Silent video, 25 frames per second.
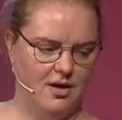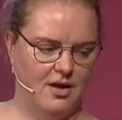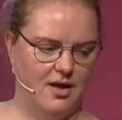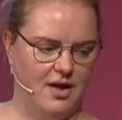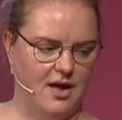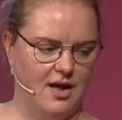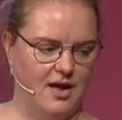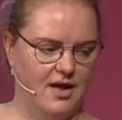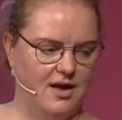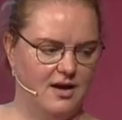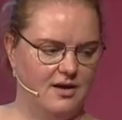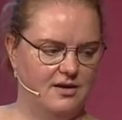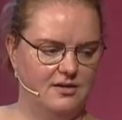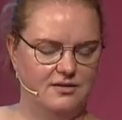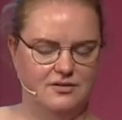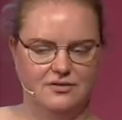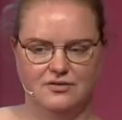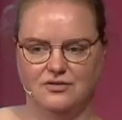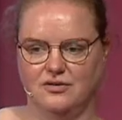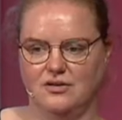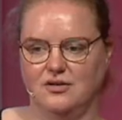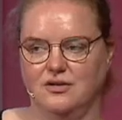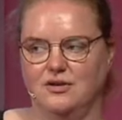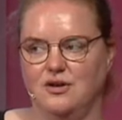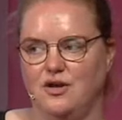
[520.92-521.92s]
And
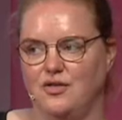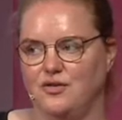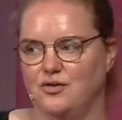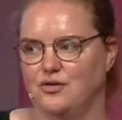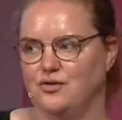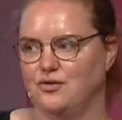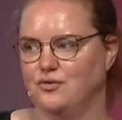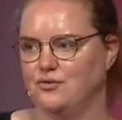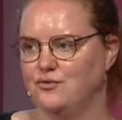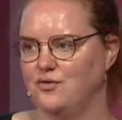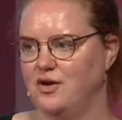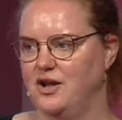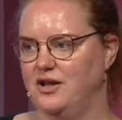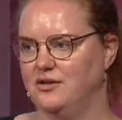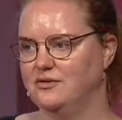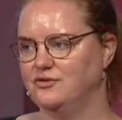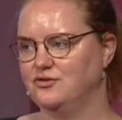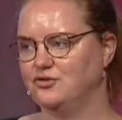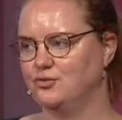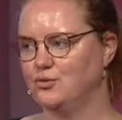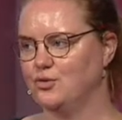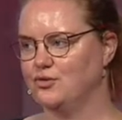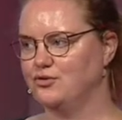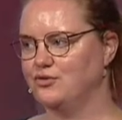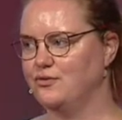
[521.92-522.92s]
another great
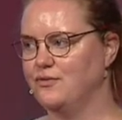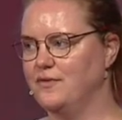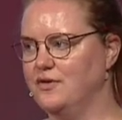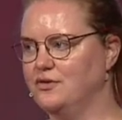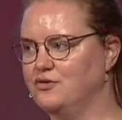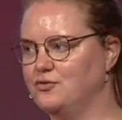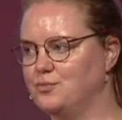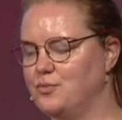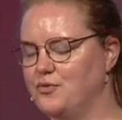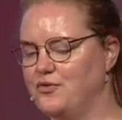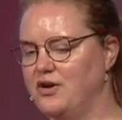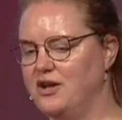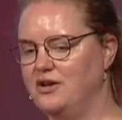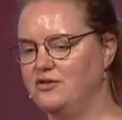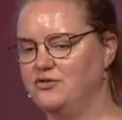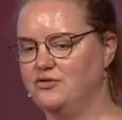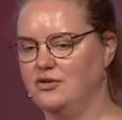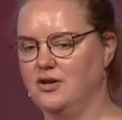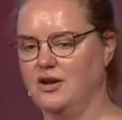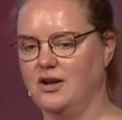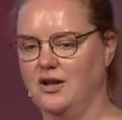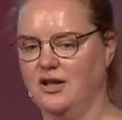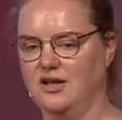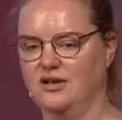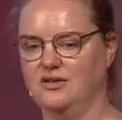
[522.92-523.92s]
source of
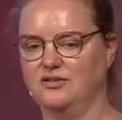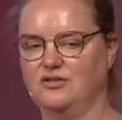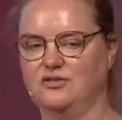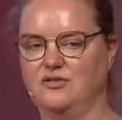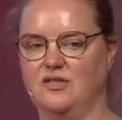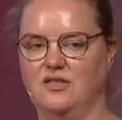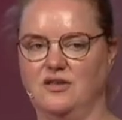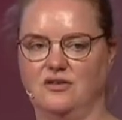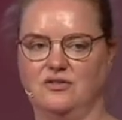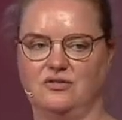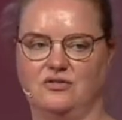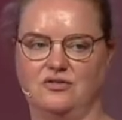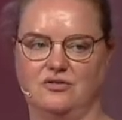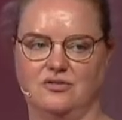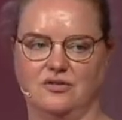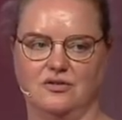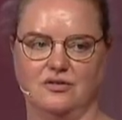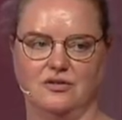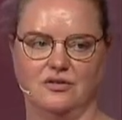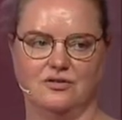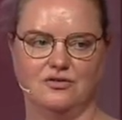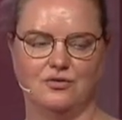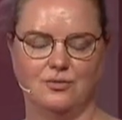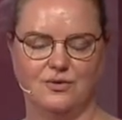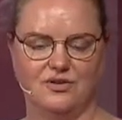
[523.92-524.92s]
inspiration is this
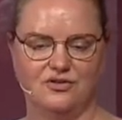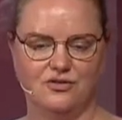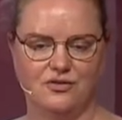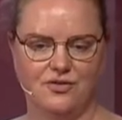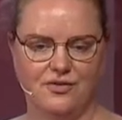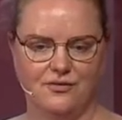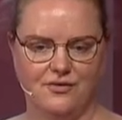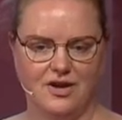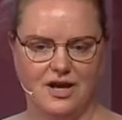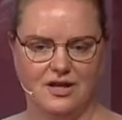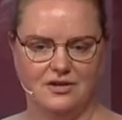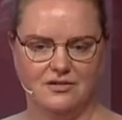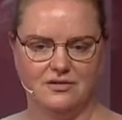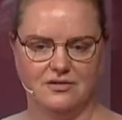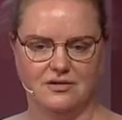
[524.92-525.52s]
uh, Twitter thread.